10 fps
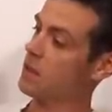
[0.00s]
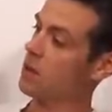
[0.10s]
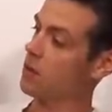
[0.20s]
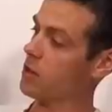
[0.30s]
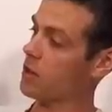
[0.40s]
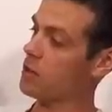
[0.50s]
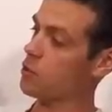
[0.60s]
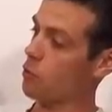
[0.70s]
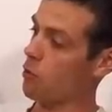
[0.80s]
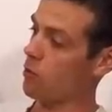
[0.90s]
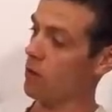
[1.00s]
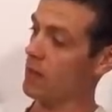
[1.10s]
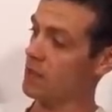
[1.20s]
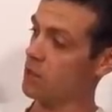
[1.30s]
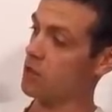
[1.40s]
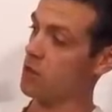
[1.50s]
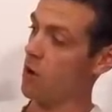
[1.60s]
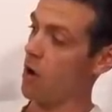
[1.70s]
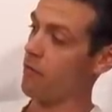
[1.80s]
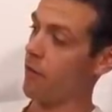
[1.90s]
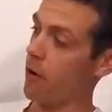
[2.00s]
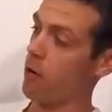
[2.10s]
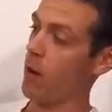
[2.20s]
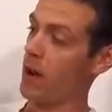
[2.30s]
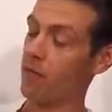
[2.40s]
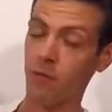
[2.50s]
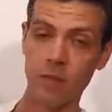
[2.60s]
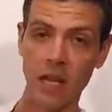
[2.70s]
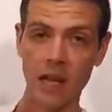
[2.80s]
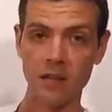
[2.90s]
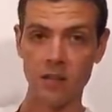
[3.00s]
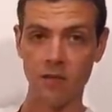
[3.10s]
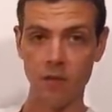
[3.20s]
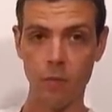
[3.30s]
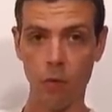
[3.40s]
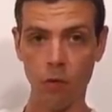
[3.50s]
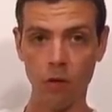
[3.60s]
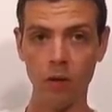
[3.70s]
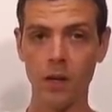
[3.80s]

you know, your control is just not far away from the edges of the pole.